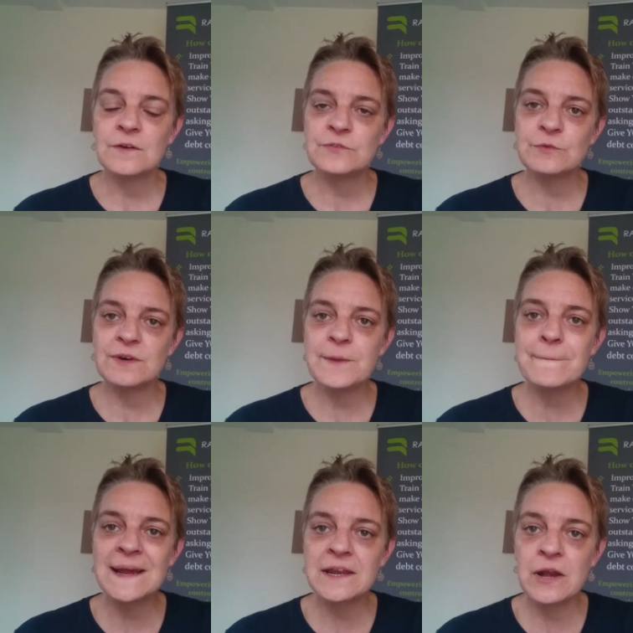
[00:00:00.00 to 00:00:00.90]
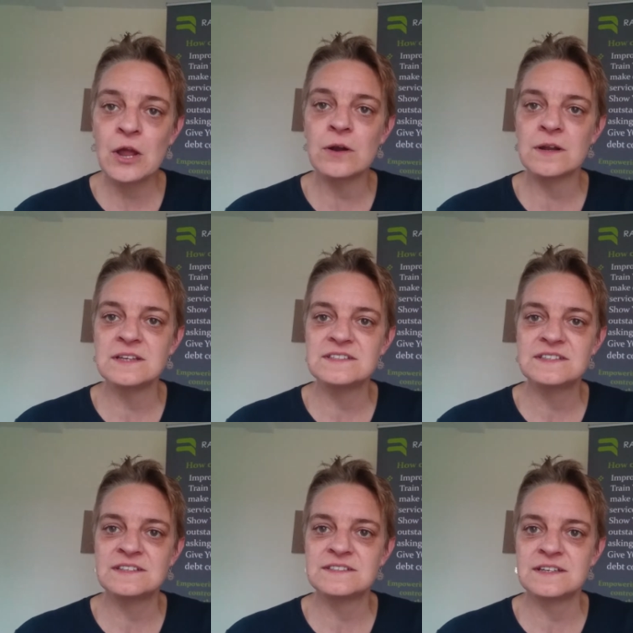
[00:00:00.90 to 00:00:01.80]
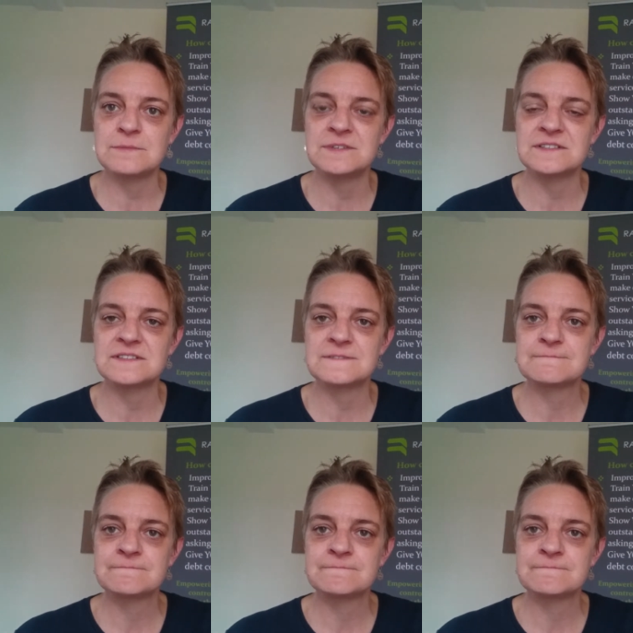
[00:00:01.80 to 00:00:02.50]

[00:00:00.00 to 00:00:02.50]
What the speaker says: and also why you might not like to send statements.